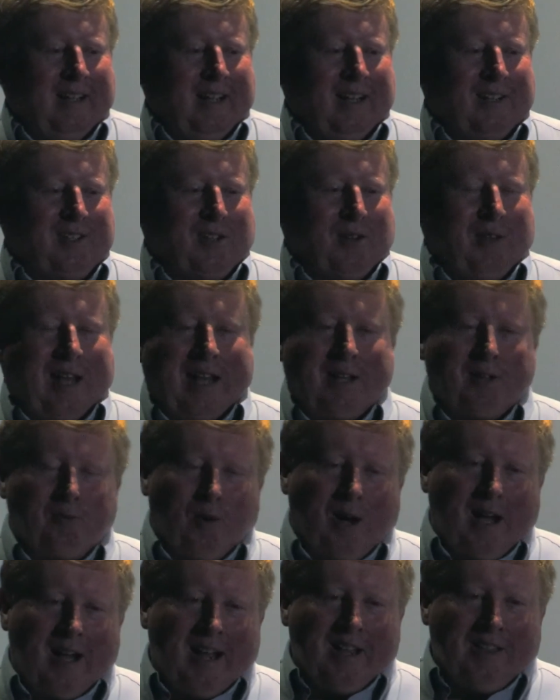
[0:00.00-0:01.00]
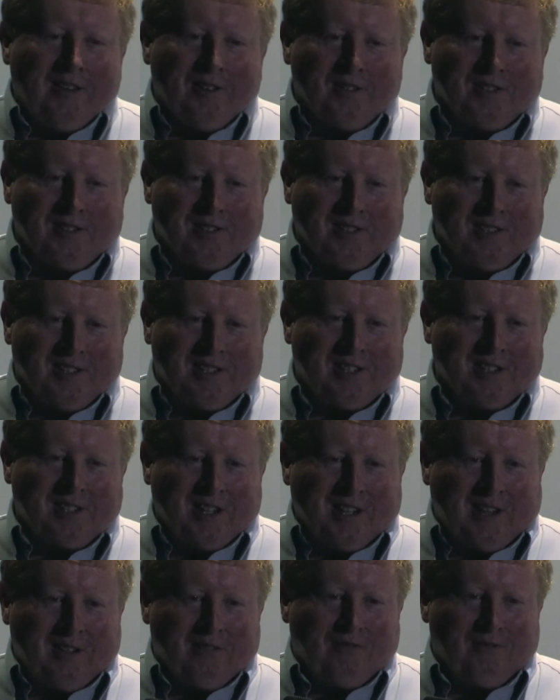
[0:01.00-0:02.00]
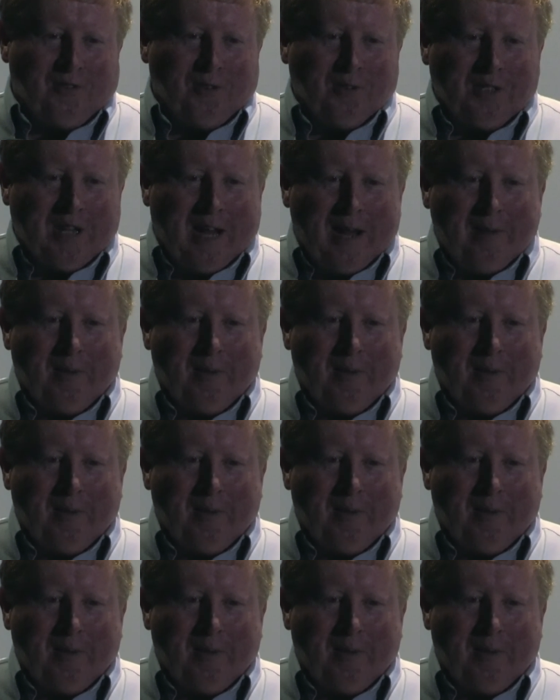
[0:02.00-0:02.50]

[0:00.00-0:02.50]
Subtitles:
And so that's why this is like a full-time